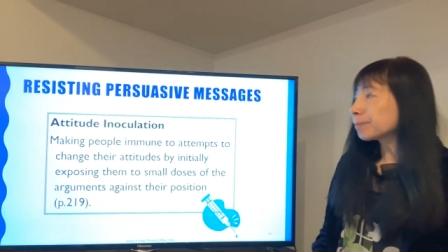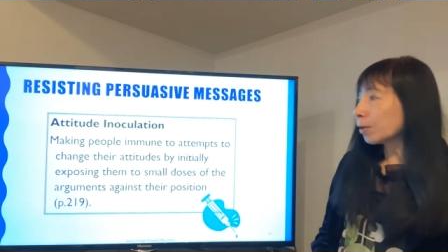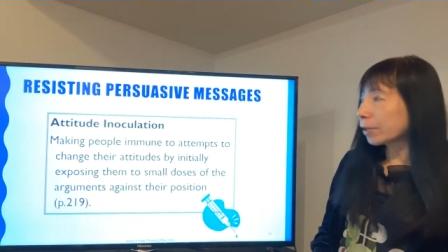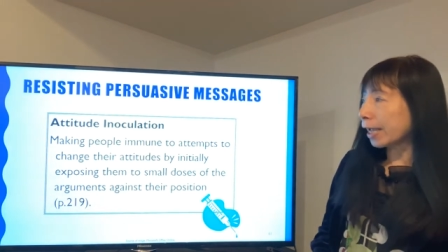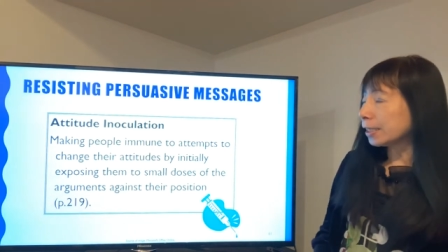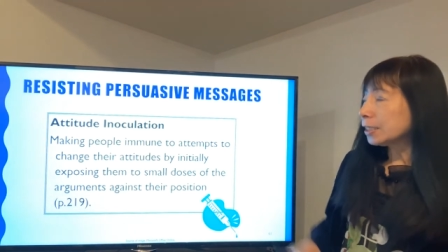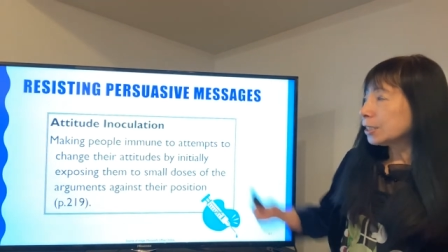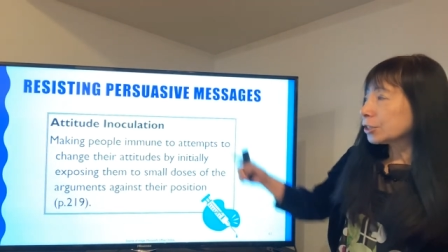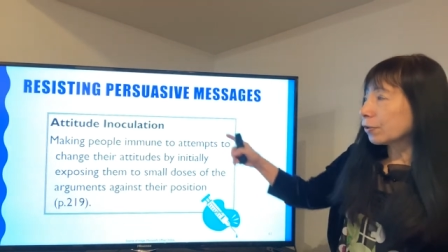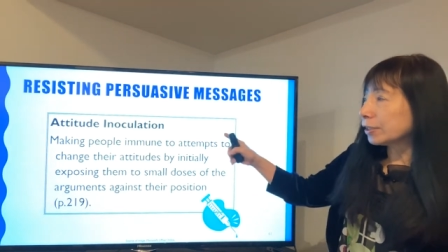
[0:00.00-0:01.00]
Okay,
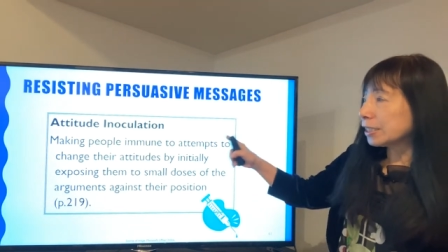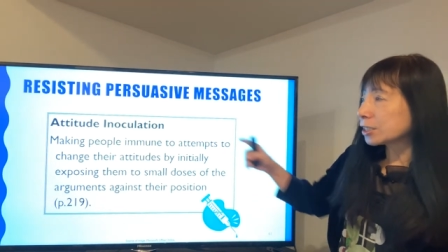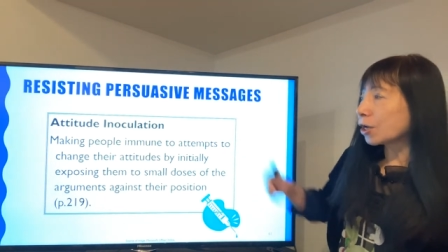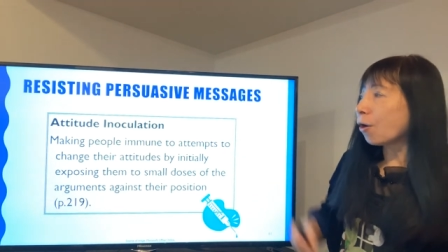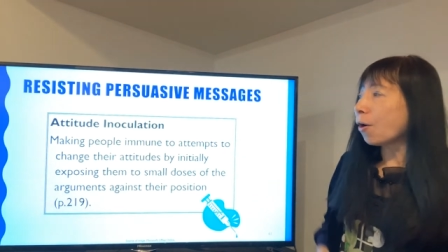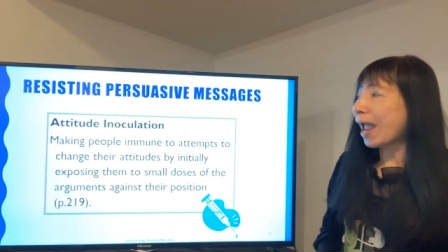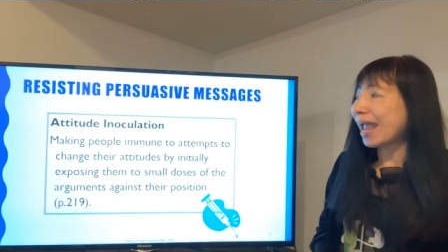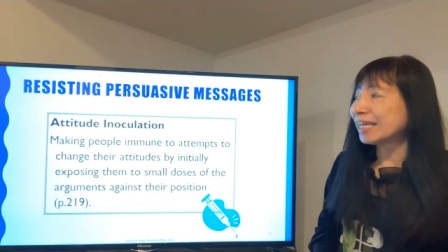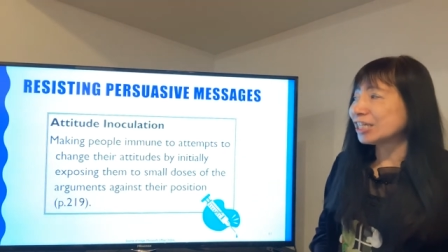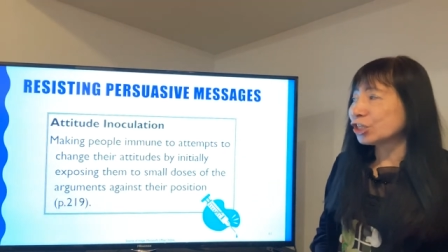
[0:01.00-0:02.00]
so this called
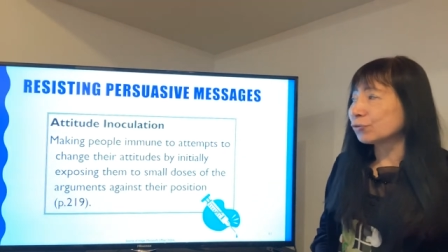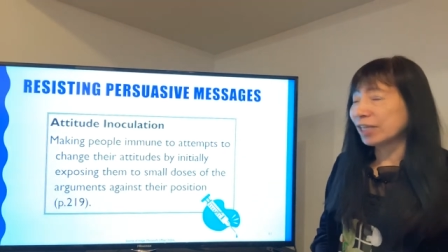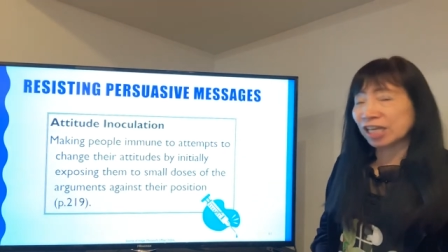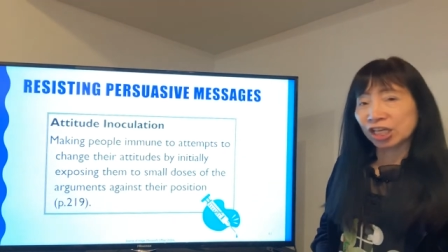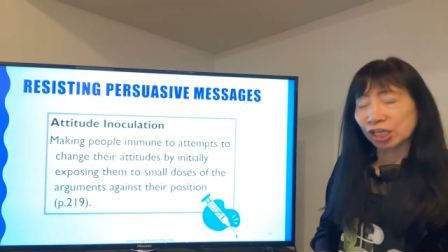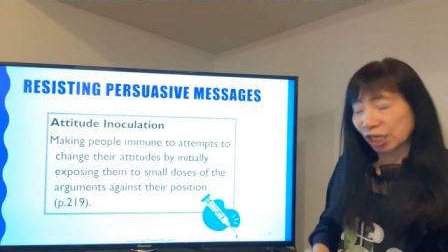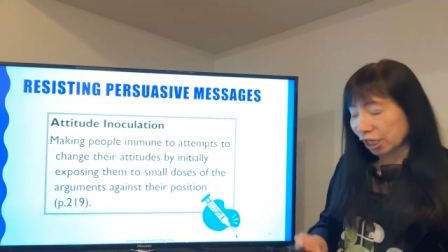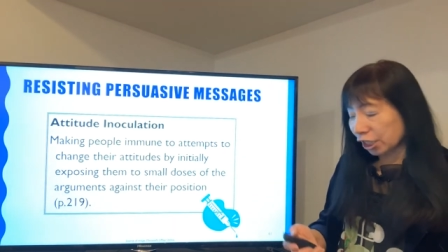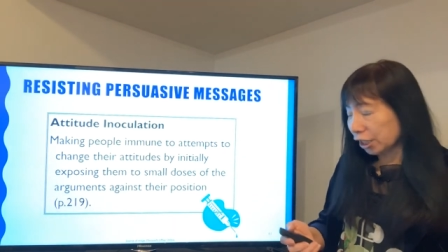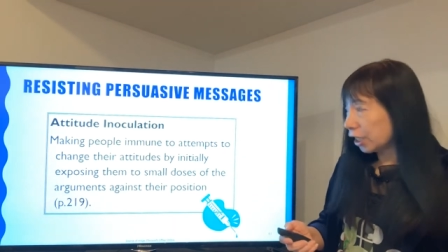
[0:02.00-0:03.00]
editing in,
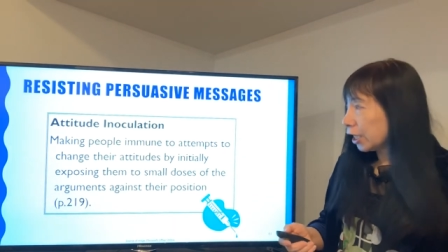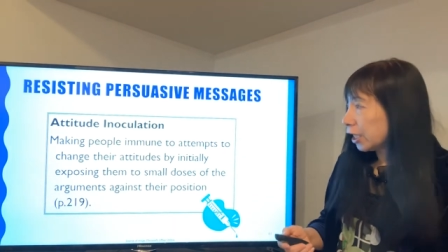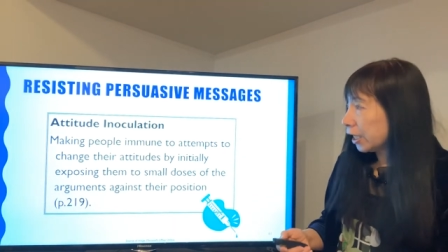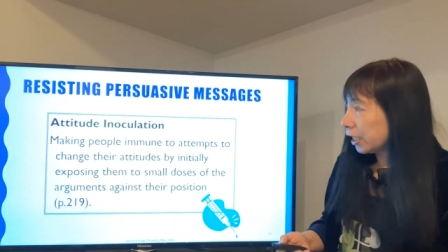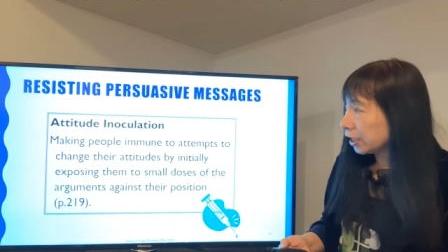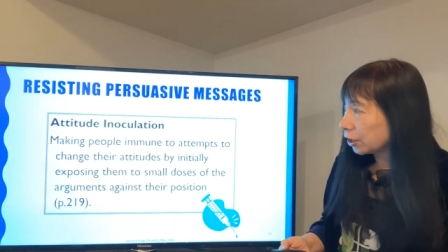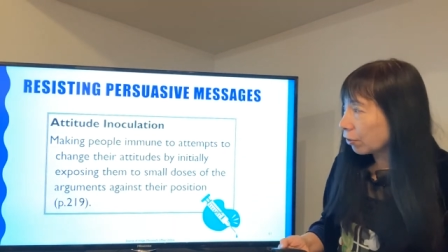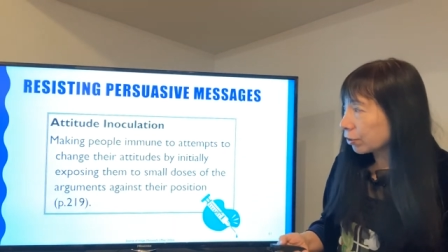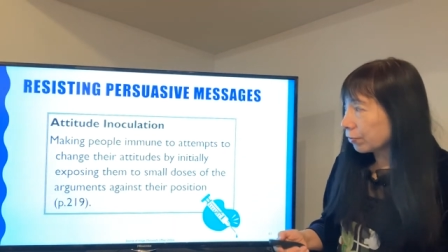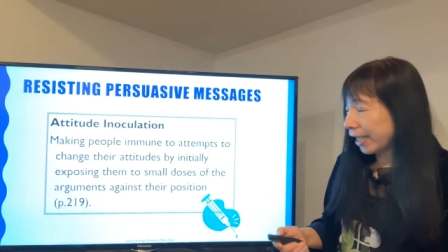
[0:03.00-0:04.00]
in
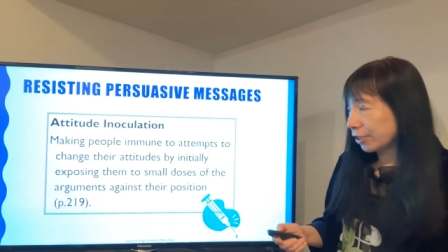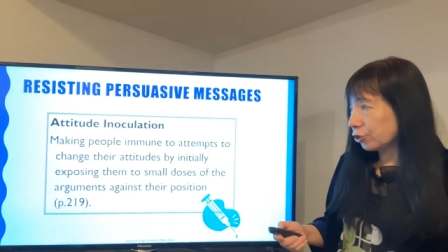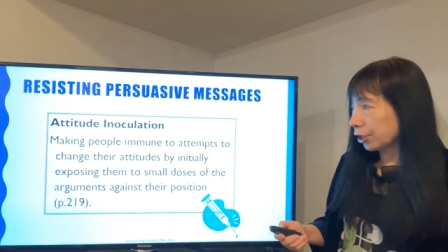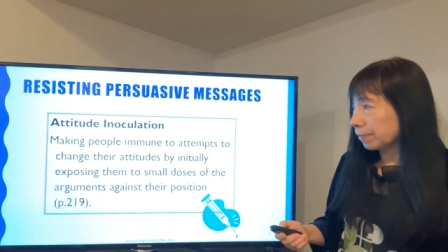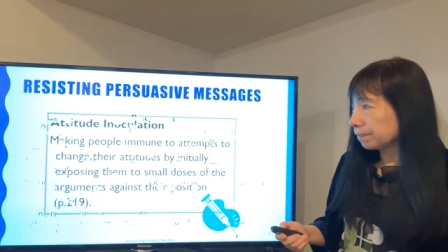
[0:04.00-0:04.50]
inoculation.